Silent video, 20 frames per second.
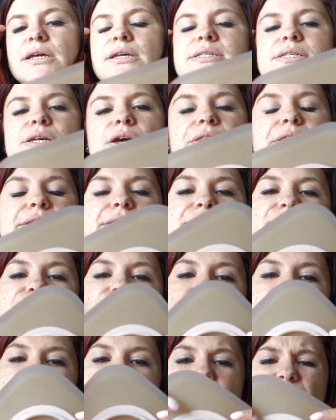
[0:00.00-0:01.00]
So this is
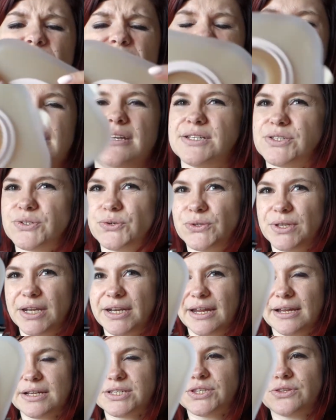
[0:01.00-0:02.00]
the one I use. I think it's called that
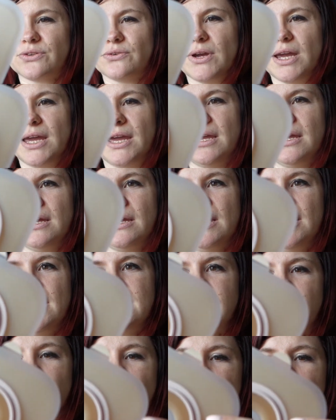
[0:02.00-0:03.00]
Next 3.
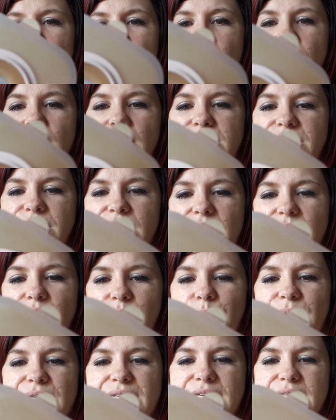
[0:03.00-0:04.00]
It's a lot larger,
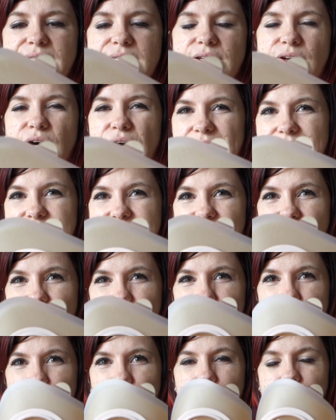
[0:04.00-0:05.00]
which isn't
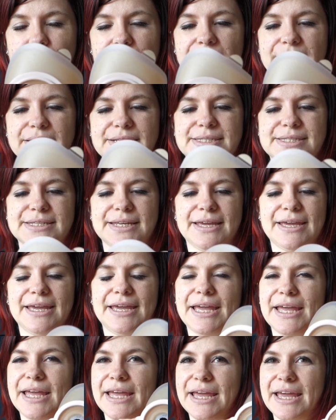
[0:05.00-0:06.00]
ideal, but
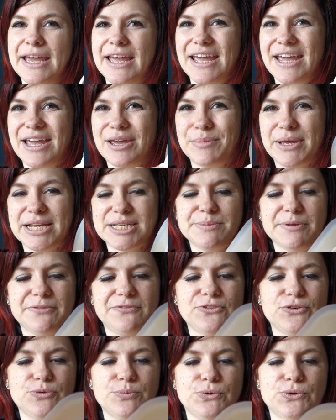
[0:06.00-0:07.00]
it makes me
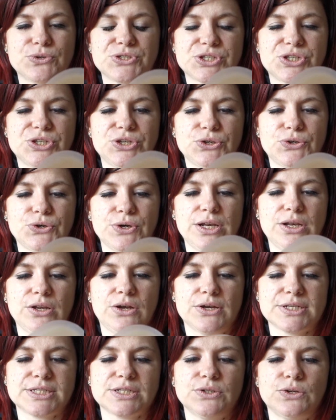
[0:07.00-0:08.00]
feel more secure. It
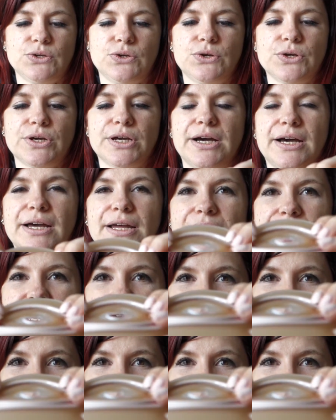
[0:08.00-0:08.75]
lasts a lot longer.